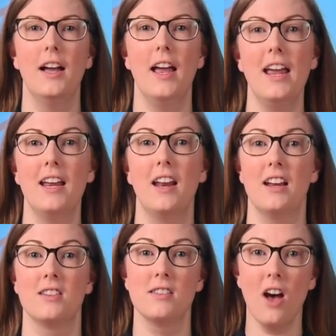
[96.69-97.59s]
in a
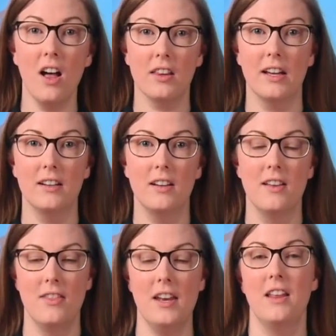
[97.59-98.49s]
solid
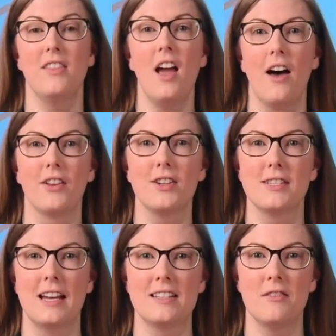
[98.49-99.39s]
than in the other
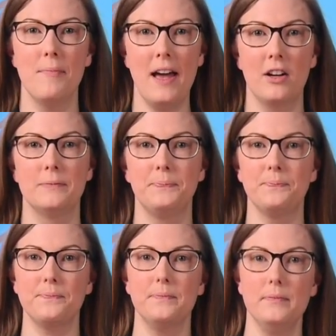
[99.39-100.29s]
states of matter.
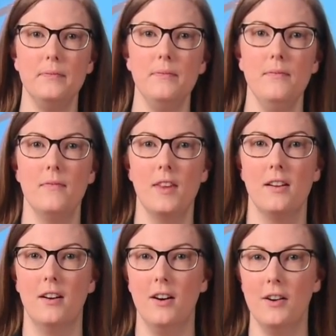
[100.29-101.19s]

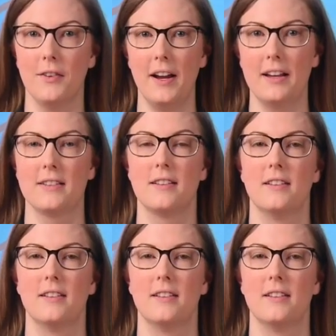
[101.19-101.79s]
All right.